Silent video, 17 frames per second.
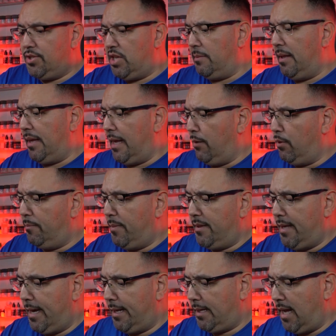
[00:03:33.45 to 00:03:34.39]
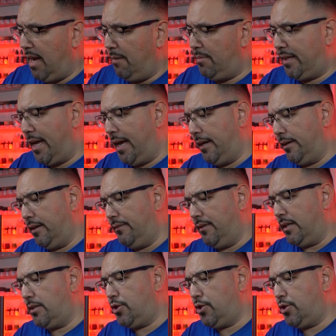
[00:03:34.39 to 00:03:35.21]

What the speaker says: seem like it would be that complicated of a